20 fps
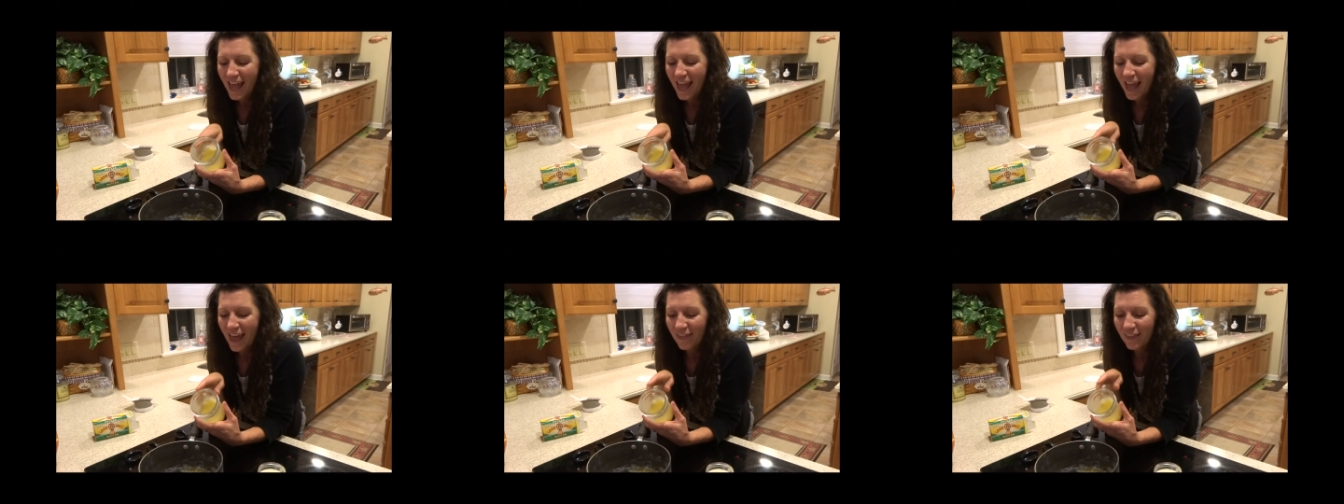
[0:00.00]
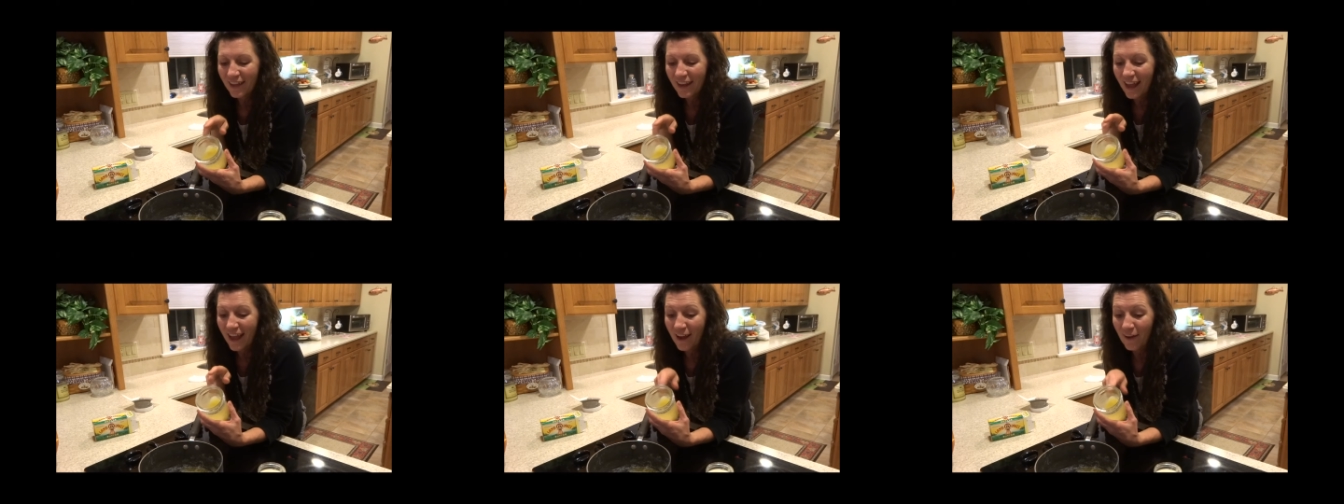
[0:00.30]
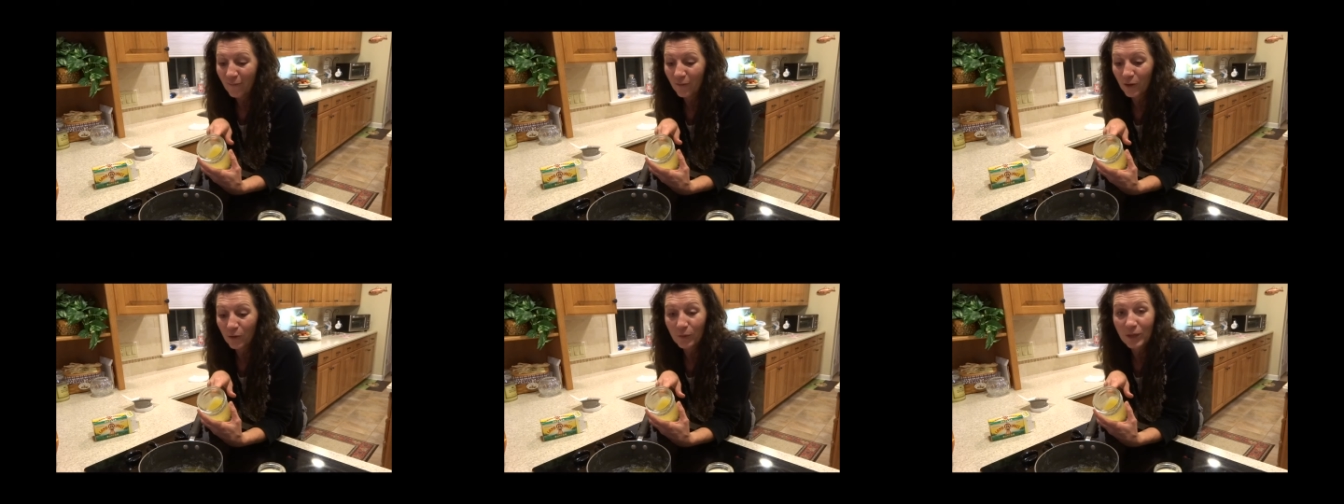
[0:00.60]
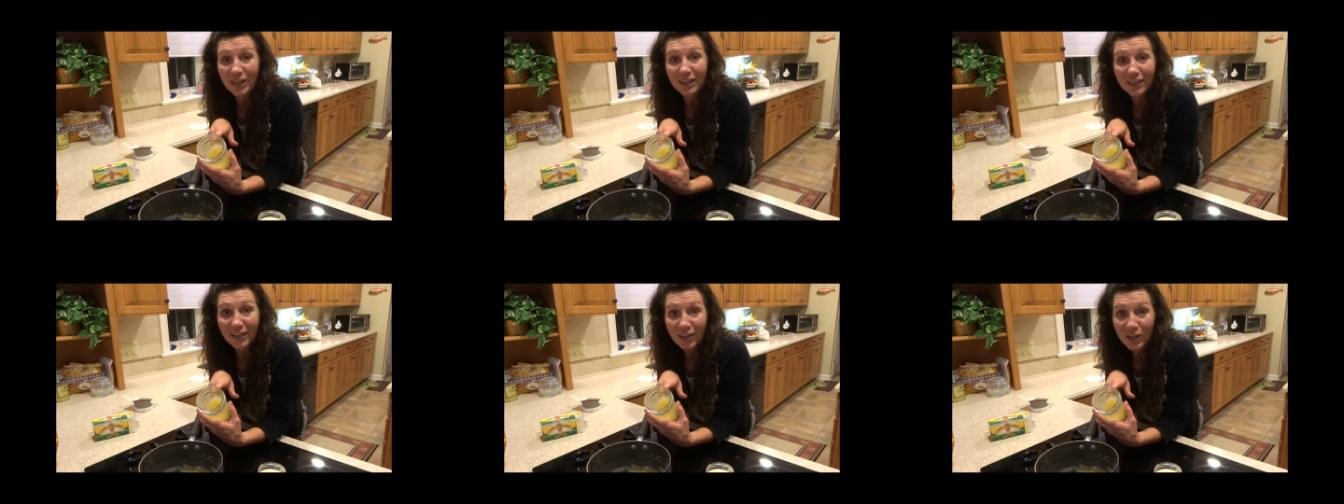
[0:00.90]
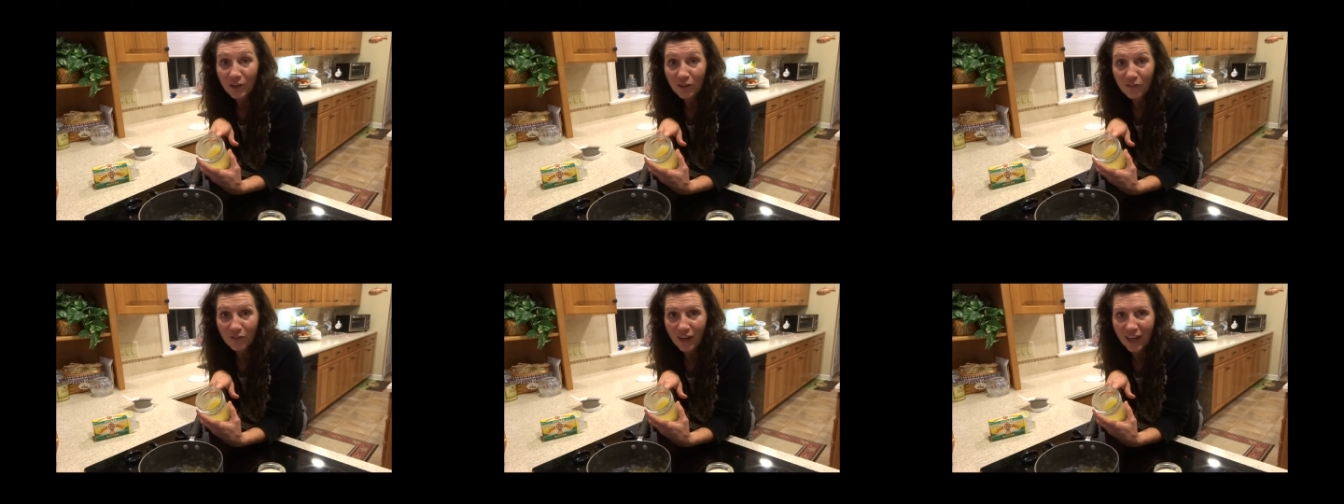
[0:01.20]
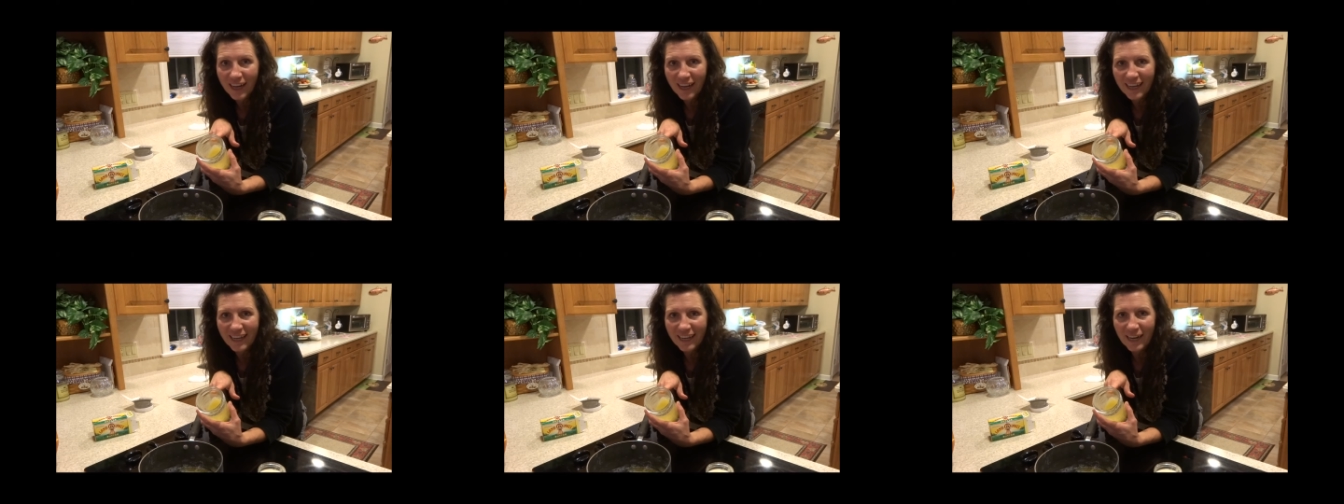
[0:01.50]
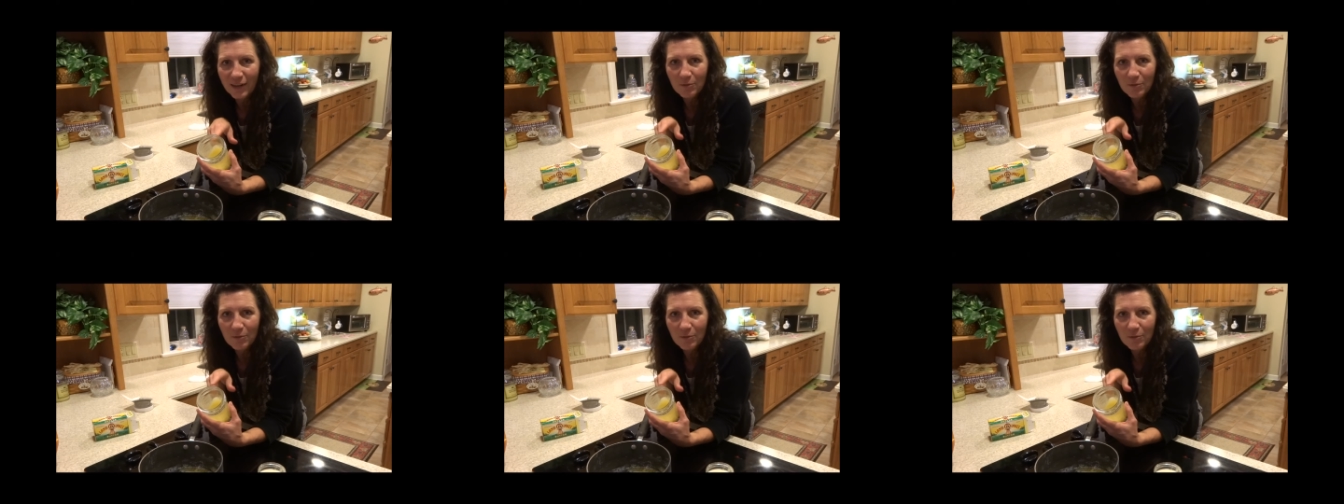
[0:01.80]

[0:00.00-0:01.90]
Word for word: And then after we clarify it,